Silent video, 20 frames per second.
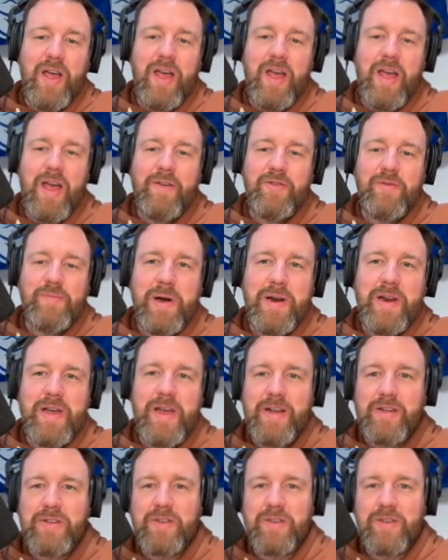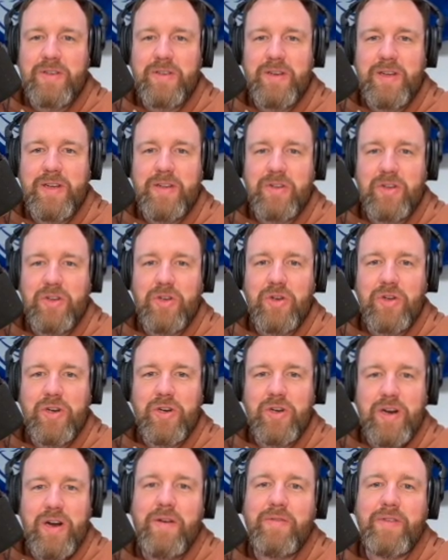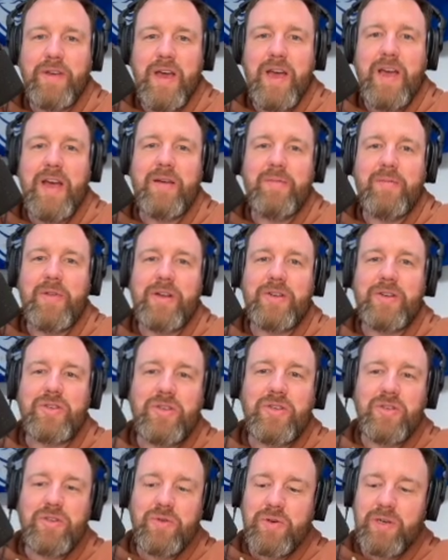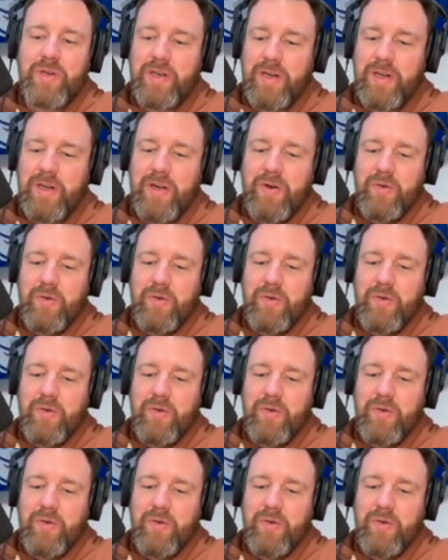everybody has a good enough game that should do it.